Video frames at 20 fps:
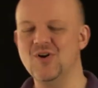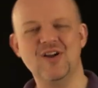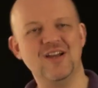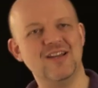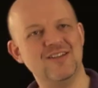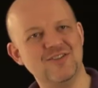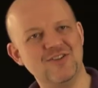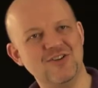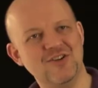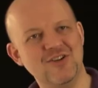Work
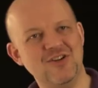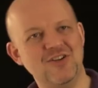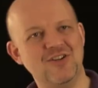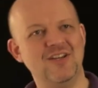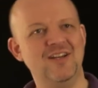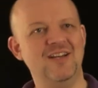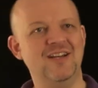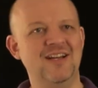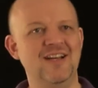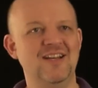isn't
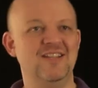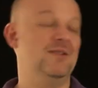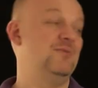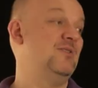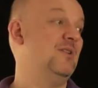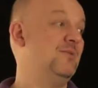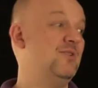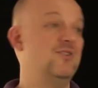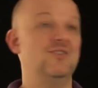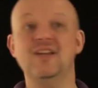good.
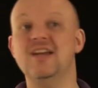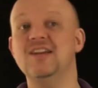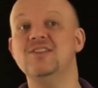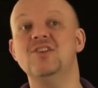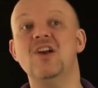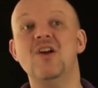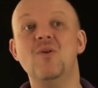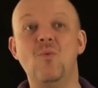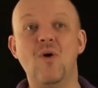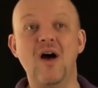Sometimes I'll say it's
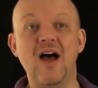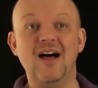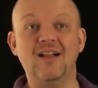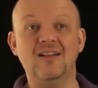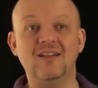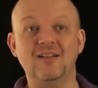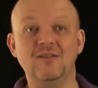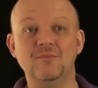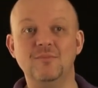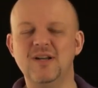going
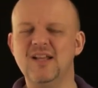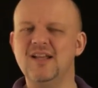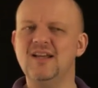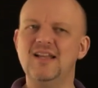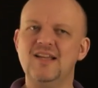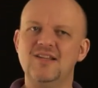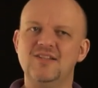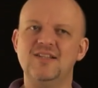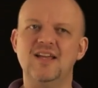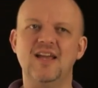well, but at
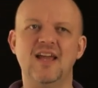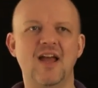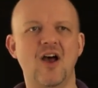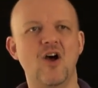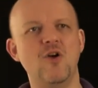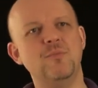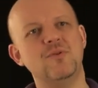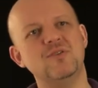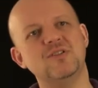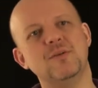least it
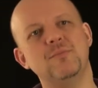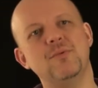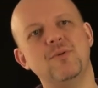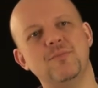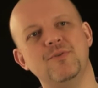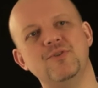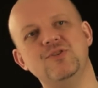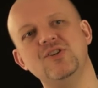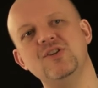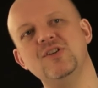opens up
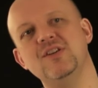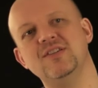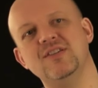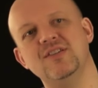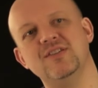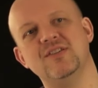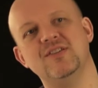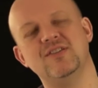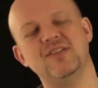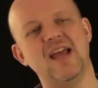
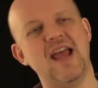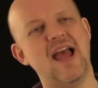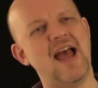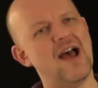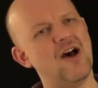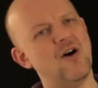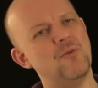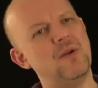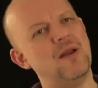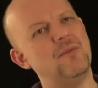opportunities to say
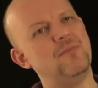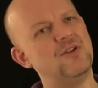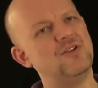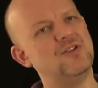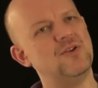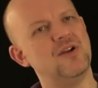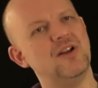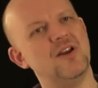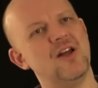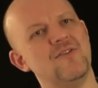how people
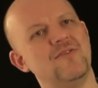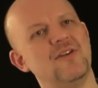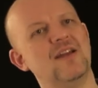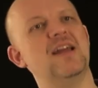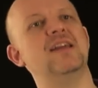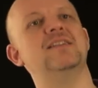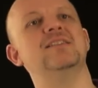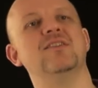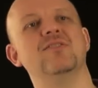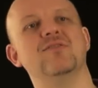are doing life and
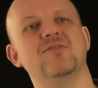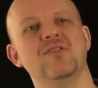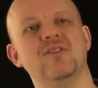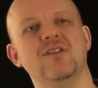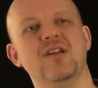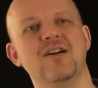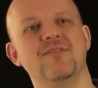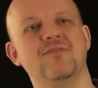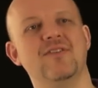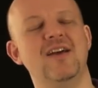getting through
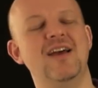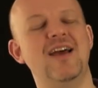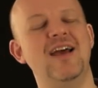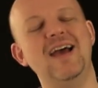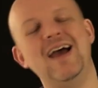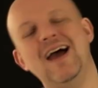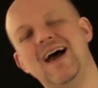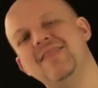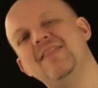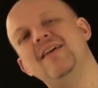life.
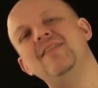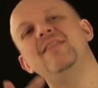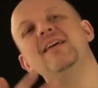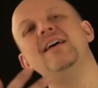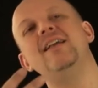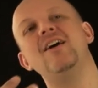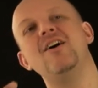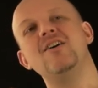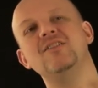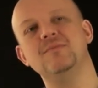And then
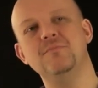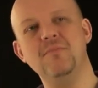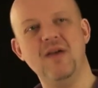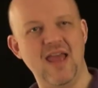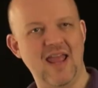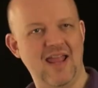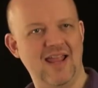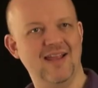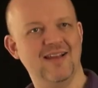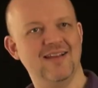they'll ask
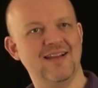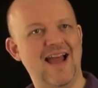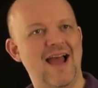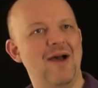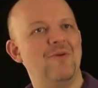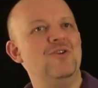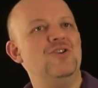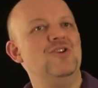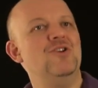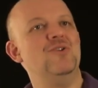me,
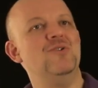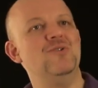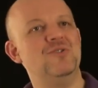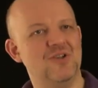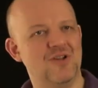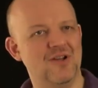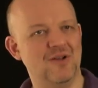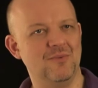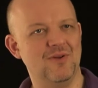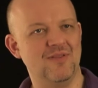how are you
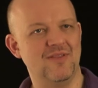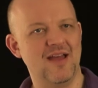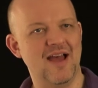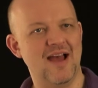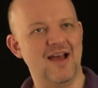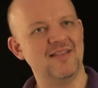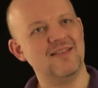doing with that?